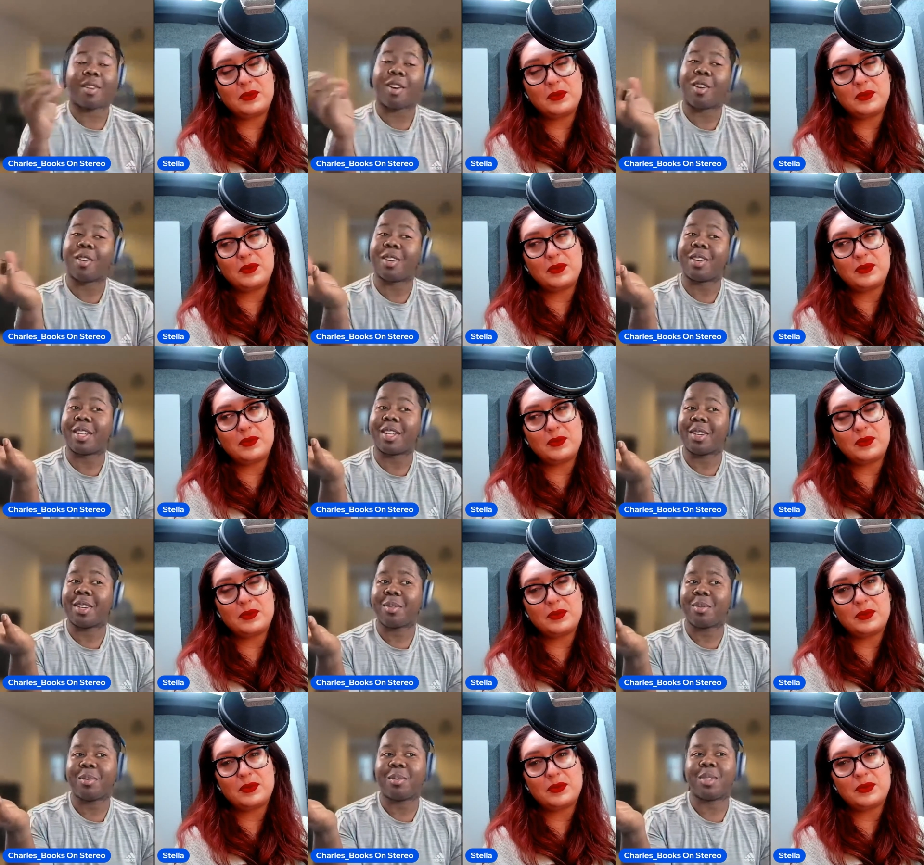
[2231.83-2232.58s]

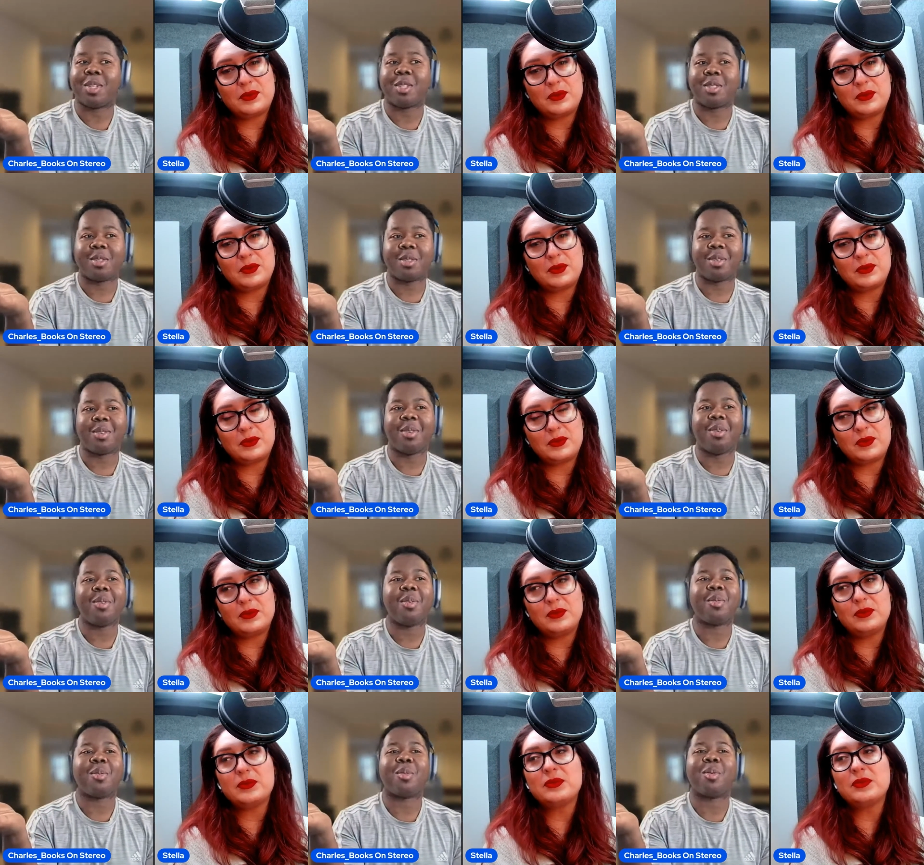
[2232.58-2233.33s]
Speaker 1: Harding, would you
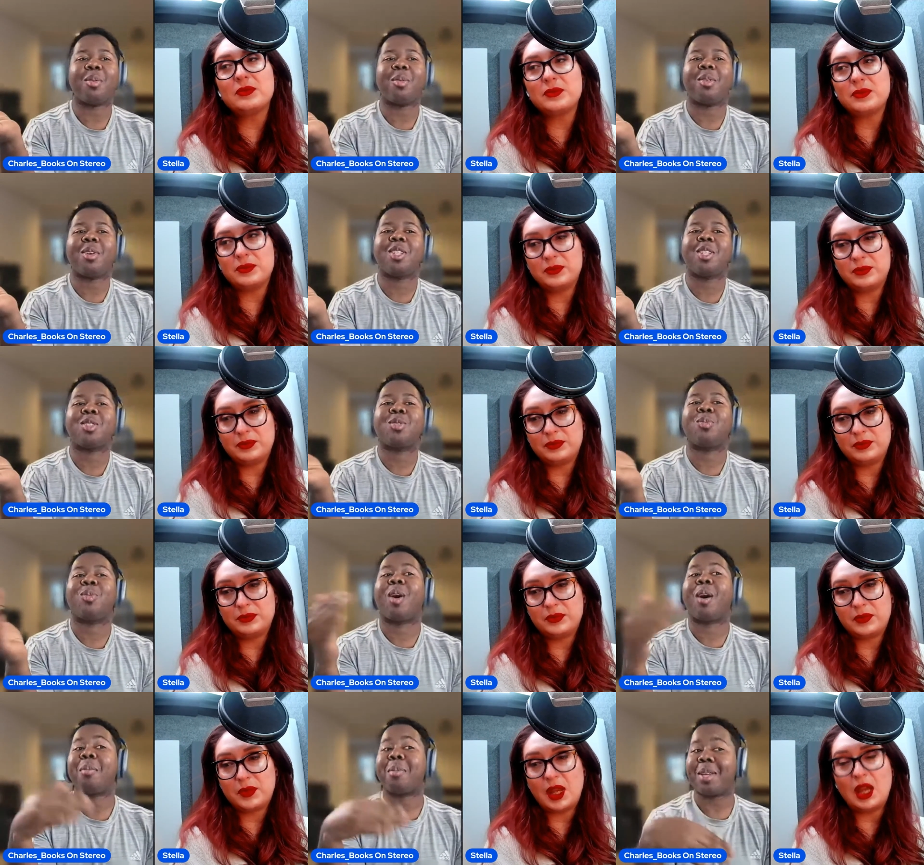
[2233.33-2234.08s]
mm-hmm. swap
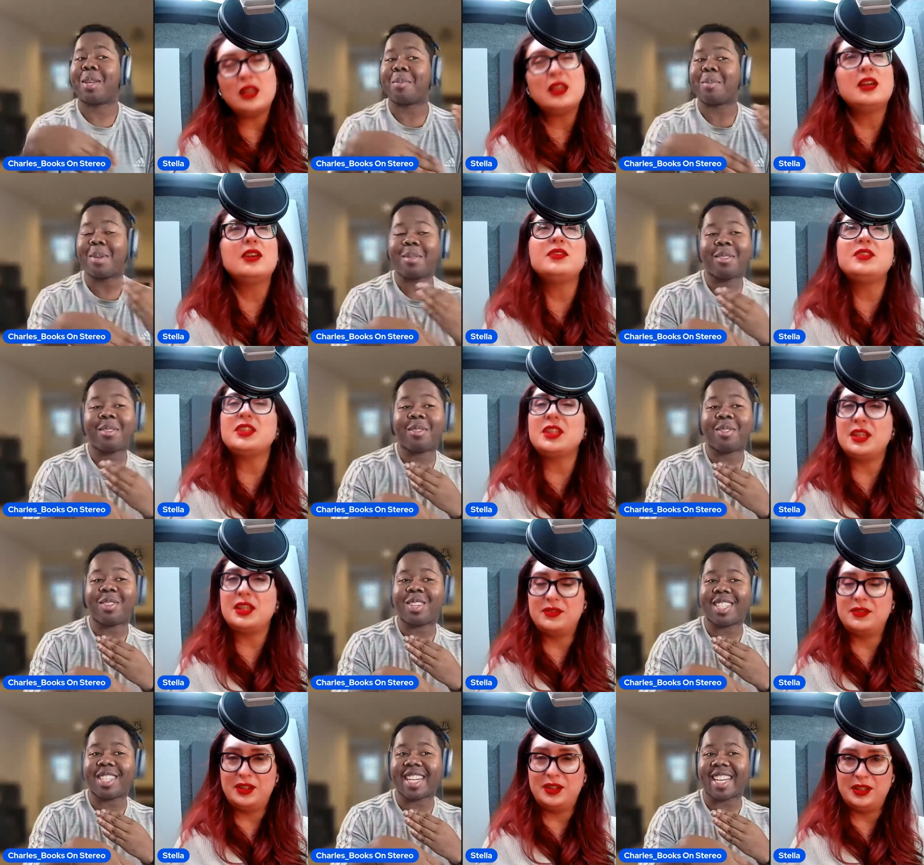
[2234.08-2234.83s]
I love him JF in for
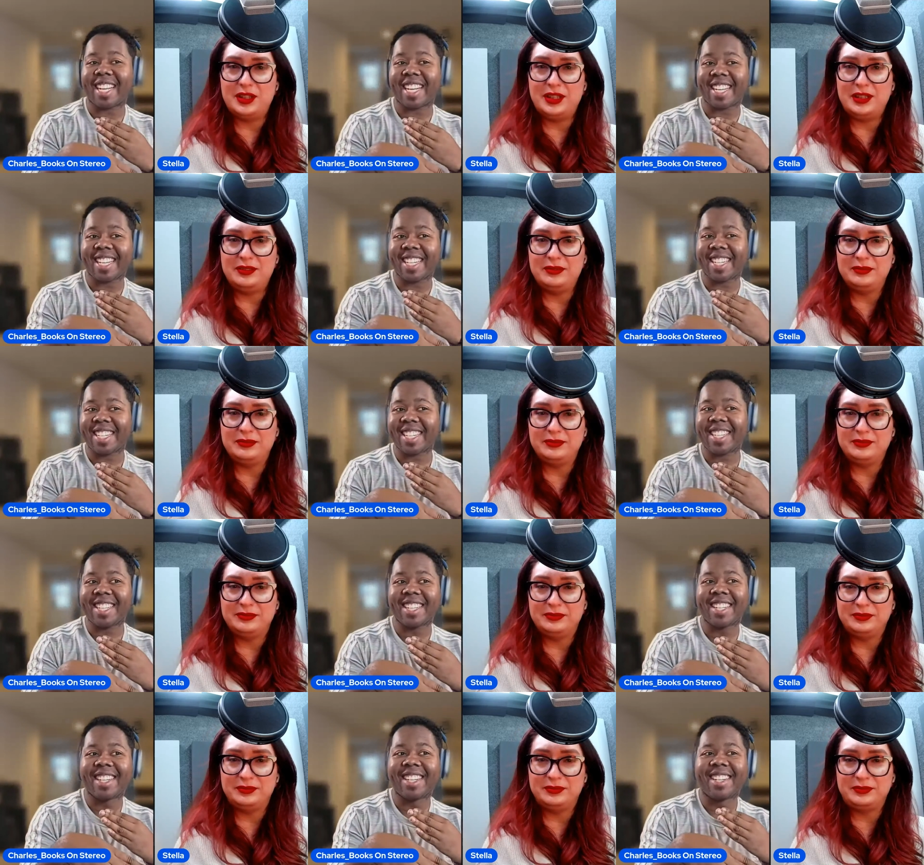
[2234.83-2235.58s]
Shane
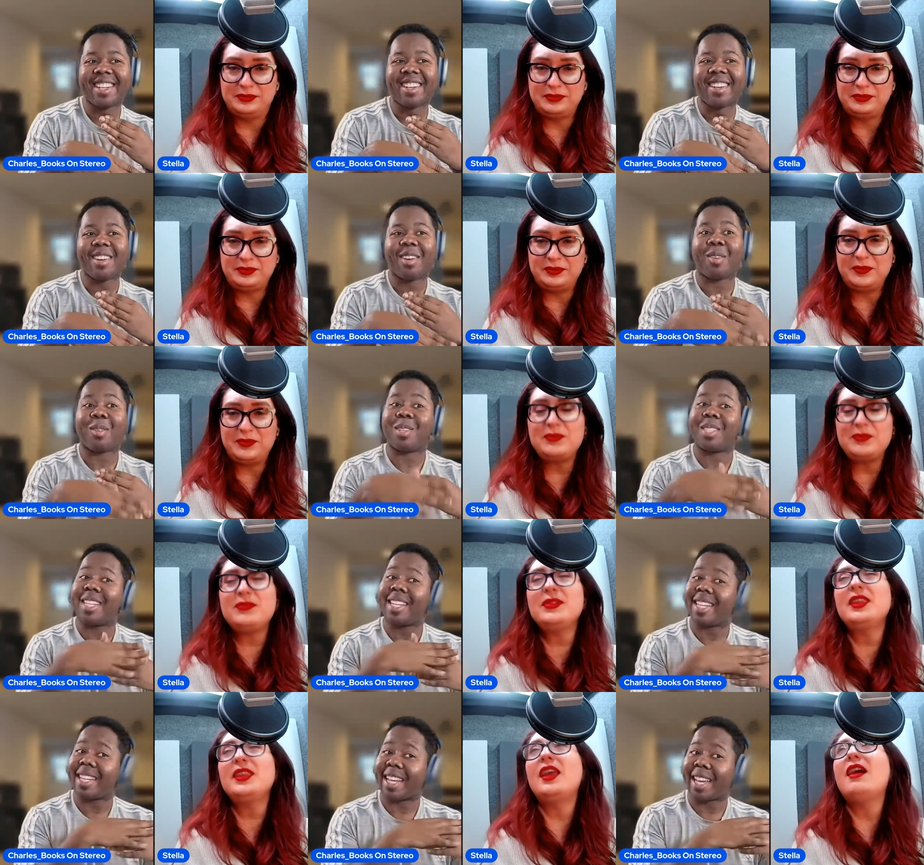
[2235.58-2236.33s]
or
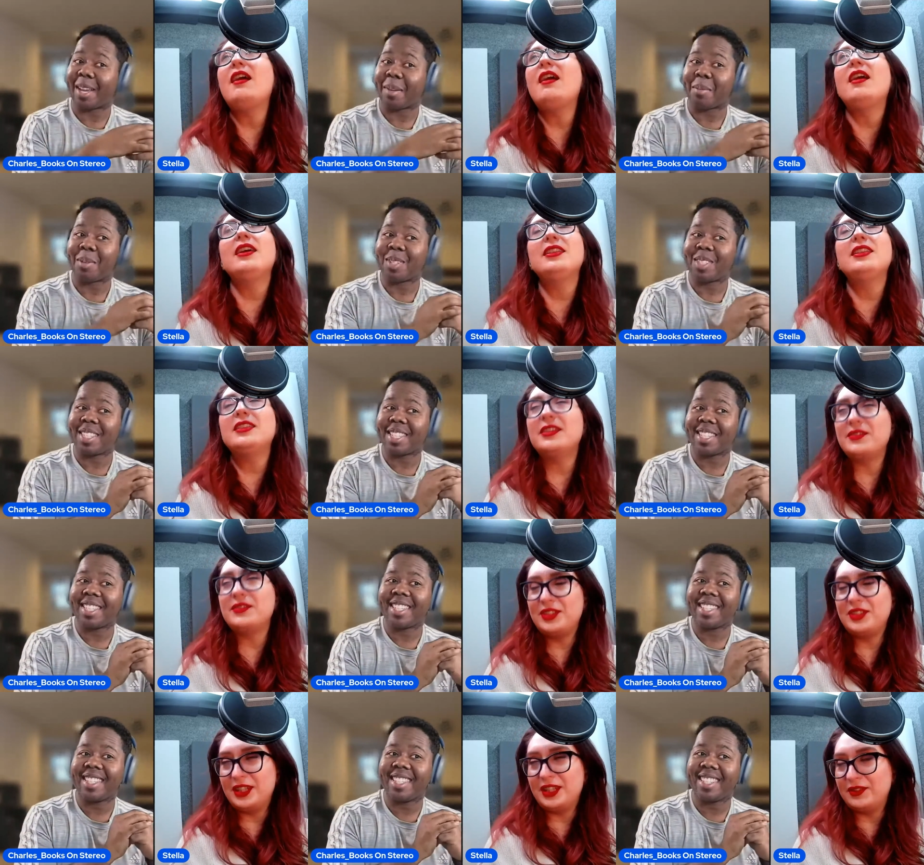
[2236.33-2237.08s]
Teddy I
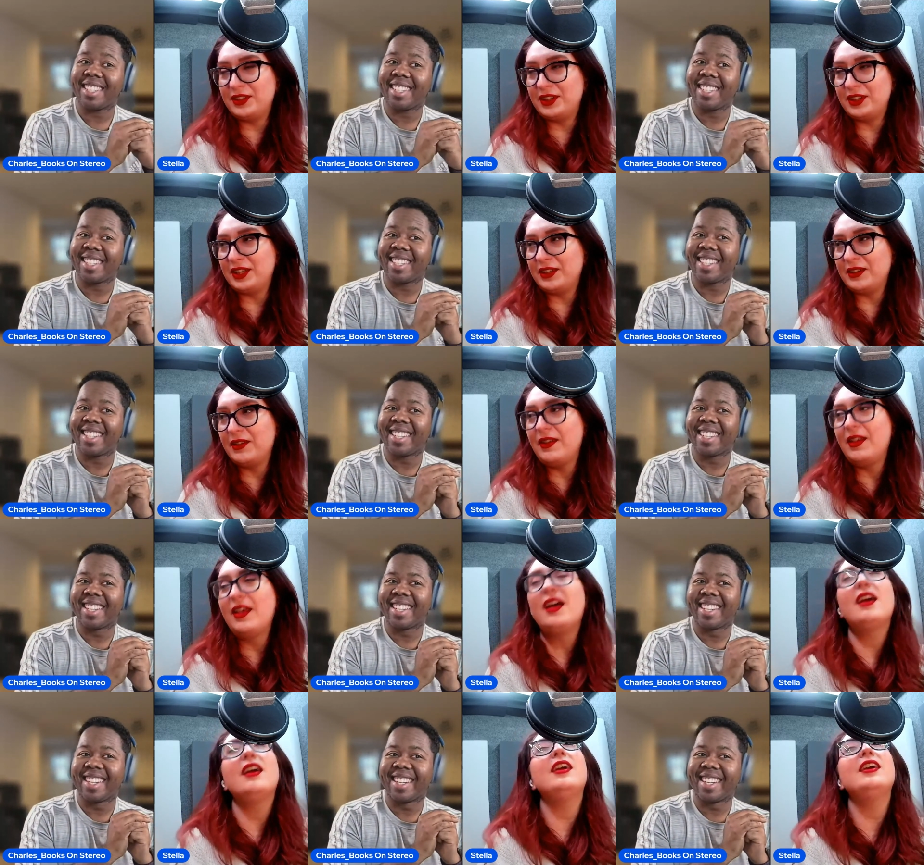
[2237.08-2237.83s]
Hamilton? Love
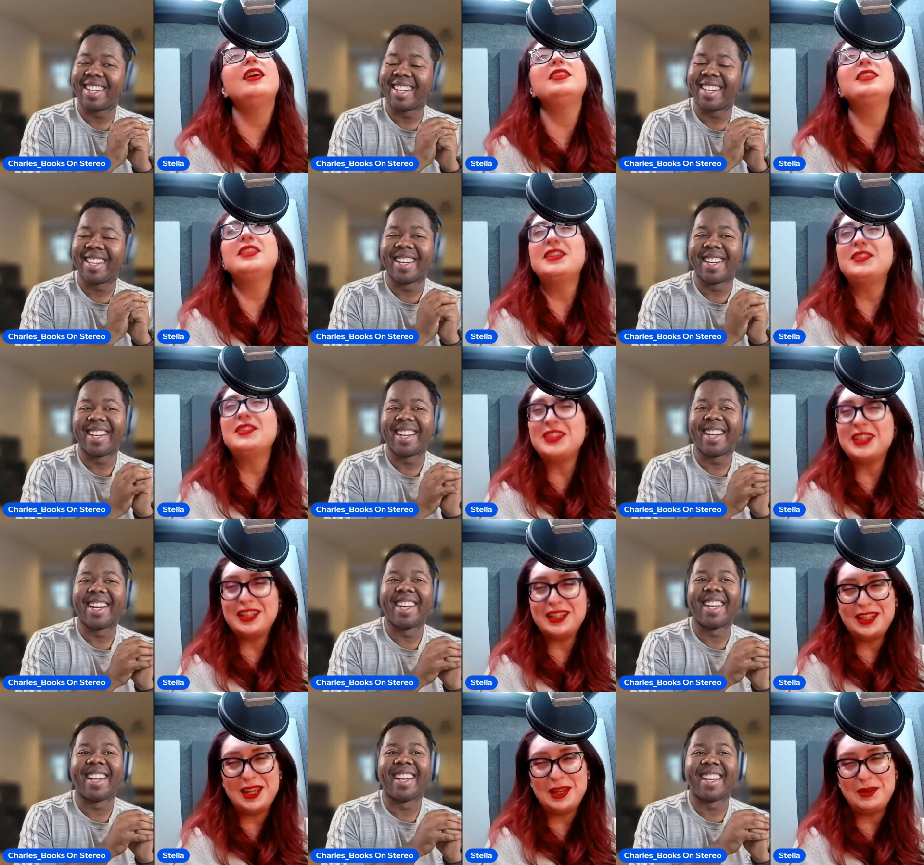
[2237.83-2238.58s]
Speaker 2: I love Teddy
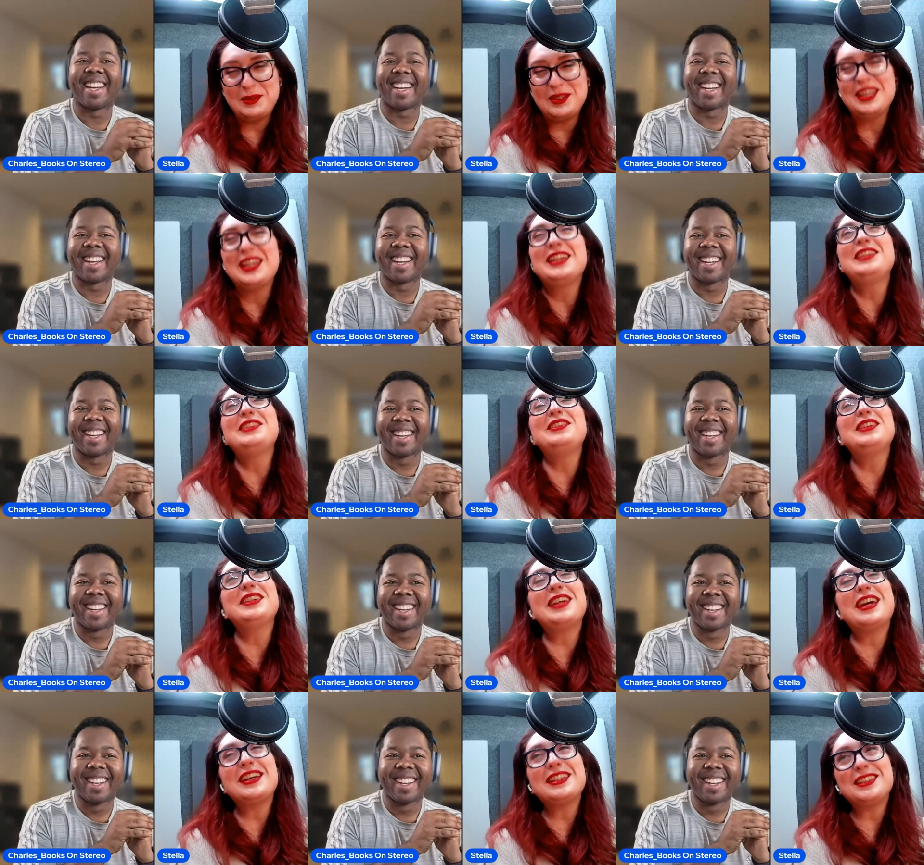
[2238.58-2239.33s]
Hamilton. You're
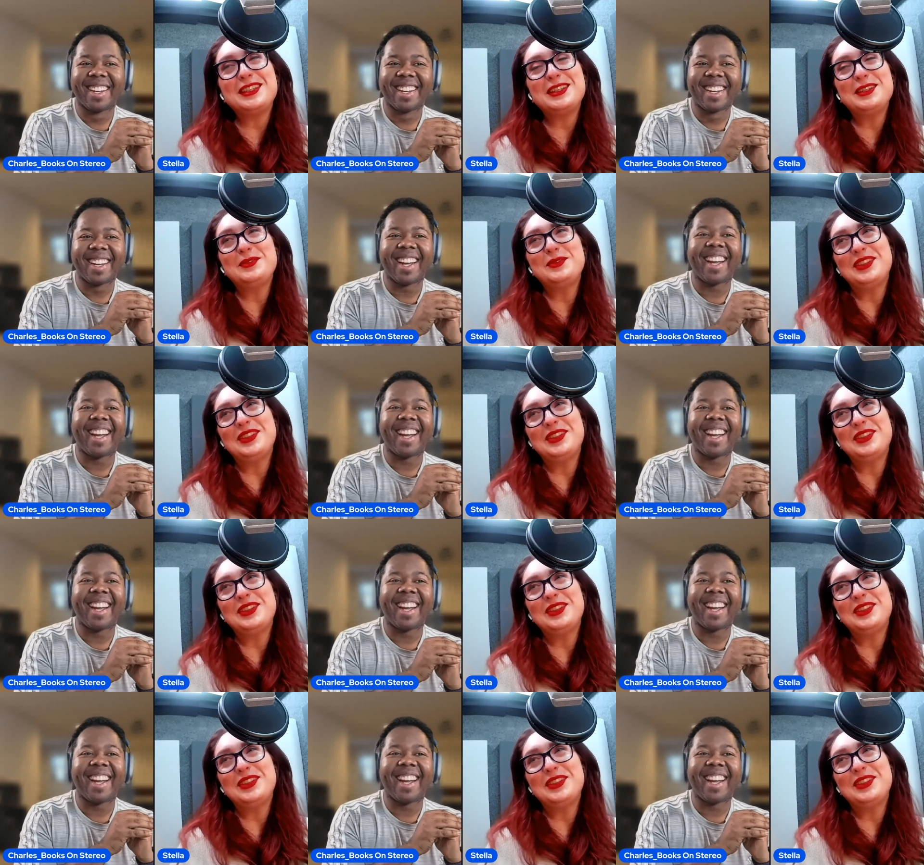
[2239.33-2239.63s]
asking me.